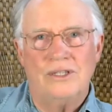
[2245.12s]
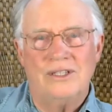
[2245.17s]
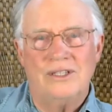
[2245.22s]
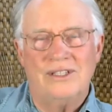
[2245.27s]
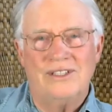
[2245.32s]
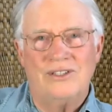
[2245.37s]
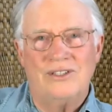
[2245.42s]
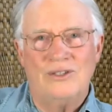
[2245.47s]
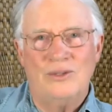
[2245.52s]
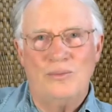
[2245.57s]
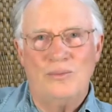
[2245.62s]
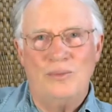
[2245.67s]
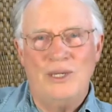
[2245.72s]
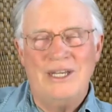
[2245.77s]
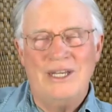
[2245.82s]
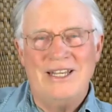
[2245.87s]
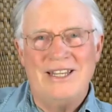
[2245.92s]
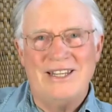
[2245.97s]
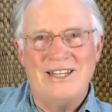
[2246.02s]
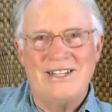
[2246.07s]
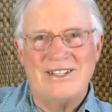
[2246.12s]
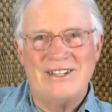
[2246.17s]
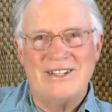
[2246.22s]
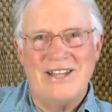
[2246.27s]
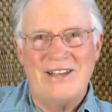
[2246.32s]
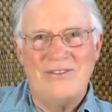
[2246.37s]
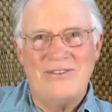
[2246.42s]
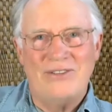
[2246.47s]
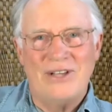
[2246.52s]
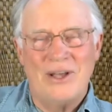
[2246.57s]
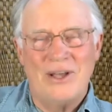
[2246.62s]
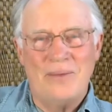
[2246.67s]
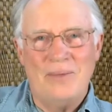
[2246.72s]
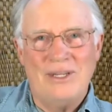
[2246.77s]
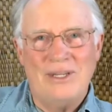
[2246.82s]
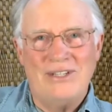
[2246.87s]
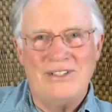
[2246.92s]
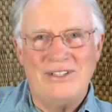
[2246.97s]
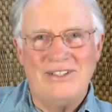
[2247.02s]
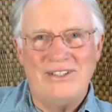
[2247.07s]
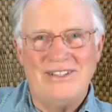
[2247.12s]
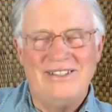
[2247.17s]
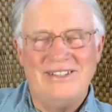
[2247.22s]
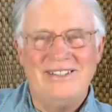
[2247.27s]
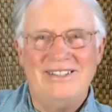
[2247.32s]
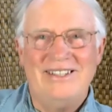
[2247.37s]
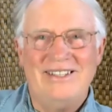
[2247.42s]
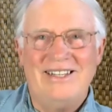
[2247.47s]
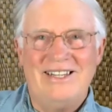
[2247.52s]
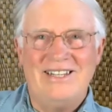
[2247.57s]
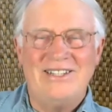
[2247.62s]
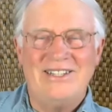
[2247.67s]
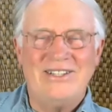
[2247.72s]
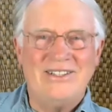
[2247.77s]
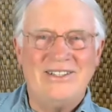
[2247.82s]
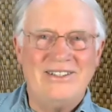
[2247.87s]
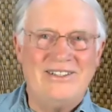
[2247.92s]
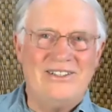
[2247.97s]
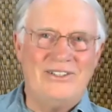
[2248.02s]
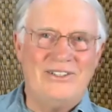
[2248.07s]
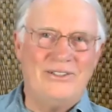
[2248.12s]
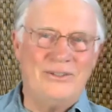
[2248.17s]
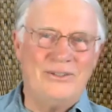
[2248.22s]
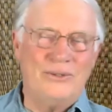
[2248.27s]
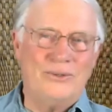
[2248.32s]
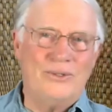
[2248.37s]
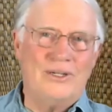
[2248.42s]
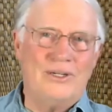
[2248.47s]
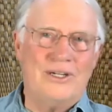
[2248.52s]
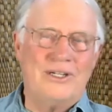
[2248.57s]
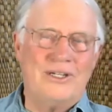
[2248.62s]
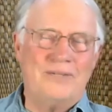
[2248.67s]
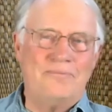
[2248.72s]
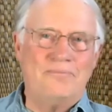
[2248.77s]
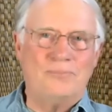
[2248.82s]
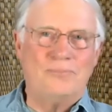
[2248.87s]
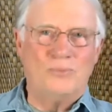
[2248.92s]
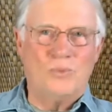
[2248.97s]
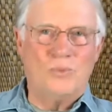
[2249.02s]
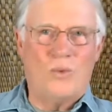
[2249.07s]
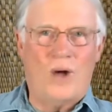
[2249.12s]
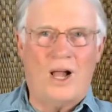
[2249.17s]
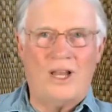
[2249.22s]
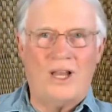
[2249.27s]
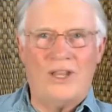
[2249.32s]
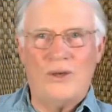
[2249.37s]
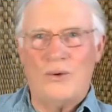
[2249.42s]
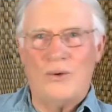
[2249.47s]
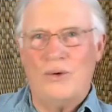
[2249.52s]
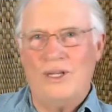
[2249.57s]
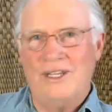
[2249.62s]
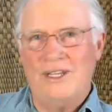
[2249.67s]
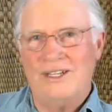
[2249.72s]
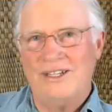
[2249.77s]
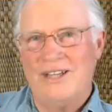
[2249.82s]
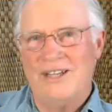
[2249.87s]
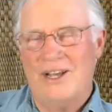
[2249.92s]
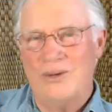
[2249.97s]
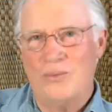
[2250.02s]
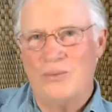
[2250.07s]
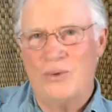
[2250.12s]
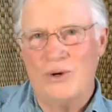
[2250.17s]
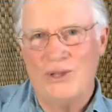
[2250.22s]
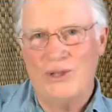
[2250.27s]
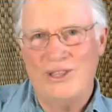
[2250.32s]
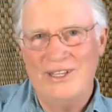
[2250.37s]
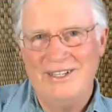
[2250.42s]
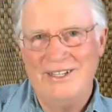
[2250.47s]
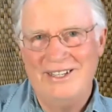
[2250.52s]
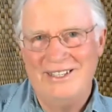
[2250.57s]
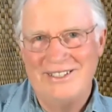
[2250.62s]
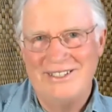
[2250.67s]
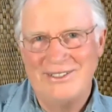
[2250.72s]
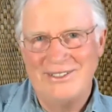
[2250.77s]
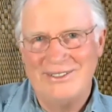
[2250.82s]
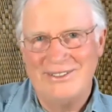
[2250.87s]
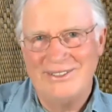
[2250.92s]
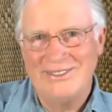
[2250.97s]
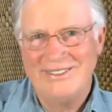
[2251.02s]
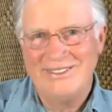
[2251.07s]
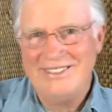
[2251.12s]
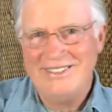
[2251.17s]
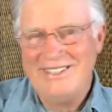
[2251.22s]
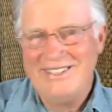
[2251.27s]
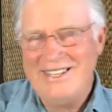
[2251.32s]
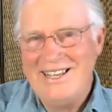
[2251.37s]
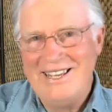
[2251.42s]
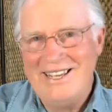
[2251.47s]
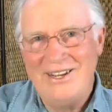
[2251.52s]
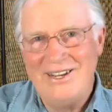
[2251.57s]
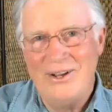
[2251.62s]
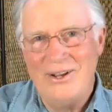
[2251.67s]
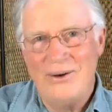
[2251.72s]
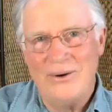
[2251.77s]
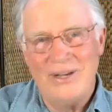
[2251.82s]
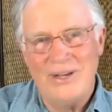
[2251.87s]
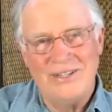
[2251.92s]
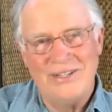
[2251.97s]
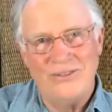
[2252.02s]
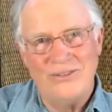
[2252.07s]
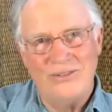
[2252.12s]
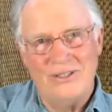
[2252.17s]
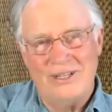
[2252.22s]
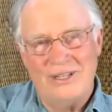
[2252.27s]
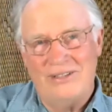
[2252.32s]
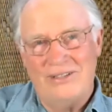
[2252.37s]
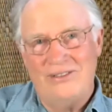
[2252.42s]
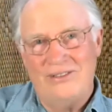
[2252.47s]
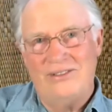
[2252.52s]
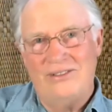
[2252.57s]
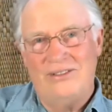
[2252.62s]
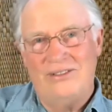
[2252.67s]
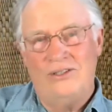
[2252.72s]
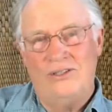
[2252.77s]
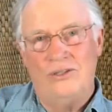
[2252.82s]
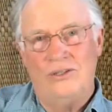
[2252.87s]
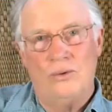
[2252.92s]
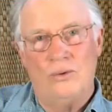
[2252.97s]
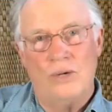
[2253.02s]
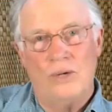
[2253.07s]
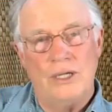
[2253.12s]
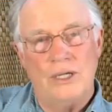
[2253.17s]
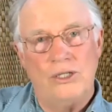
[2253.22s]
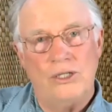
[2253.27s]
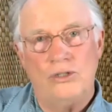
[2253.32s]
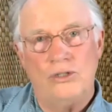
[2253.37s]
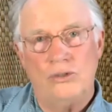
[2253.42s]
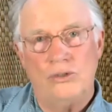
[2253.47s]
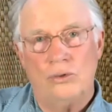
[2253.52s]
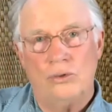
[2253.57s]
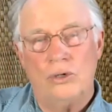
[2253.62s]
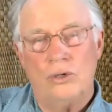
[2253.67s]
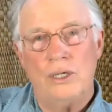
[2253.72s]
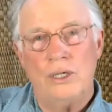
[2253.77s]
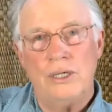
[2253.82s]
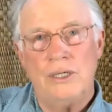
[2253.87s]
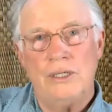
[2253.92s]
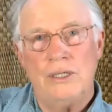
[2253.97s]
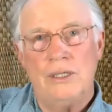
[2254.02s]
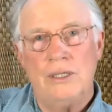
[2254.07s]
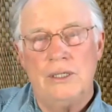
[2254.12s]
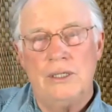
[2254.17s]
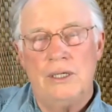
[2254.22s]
this being in this lifetime isn't to wallow in unworthiness, or it's to enjoy